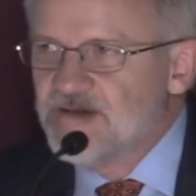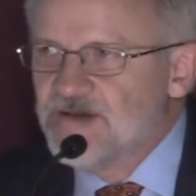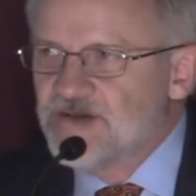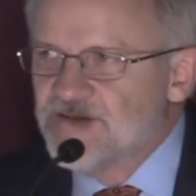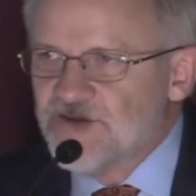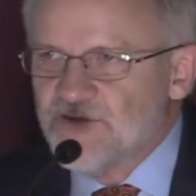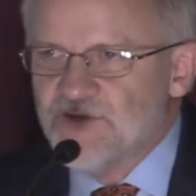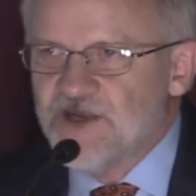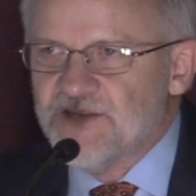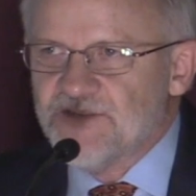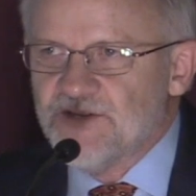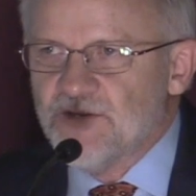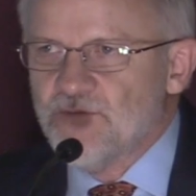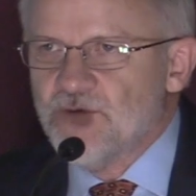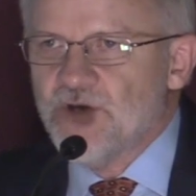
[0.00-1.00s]
so that
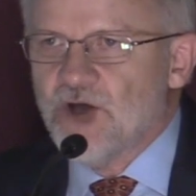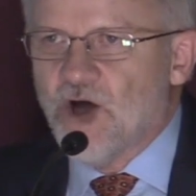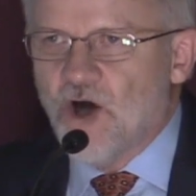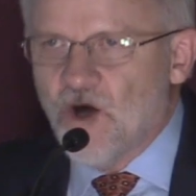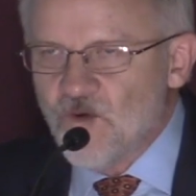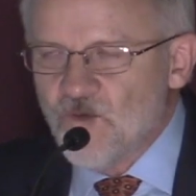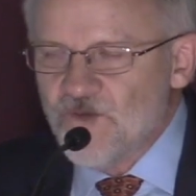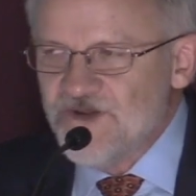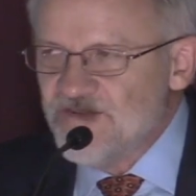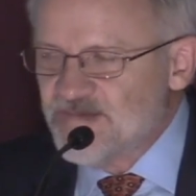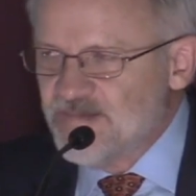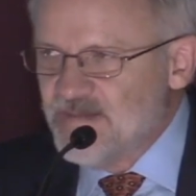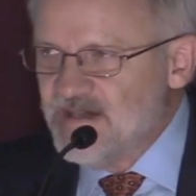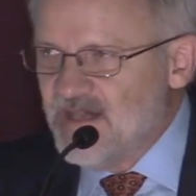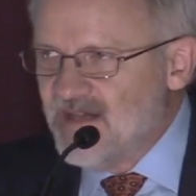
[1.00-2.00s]
there would always
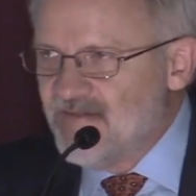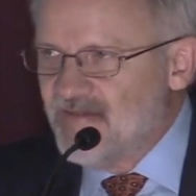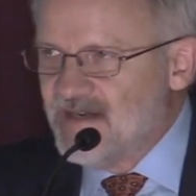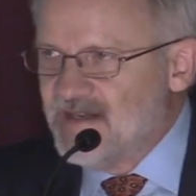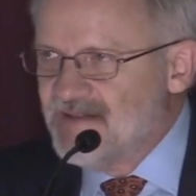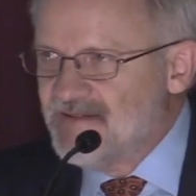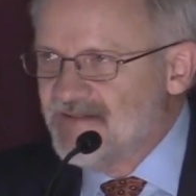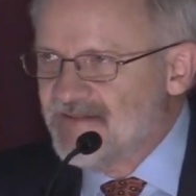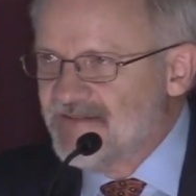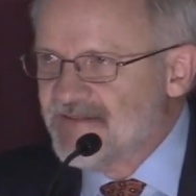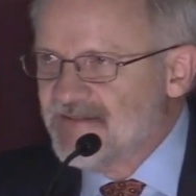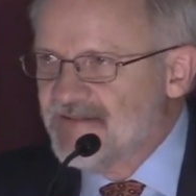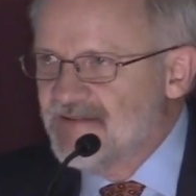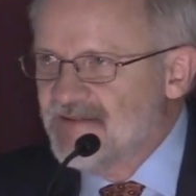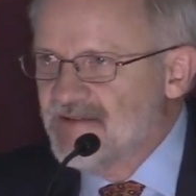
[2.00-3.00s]
be evidence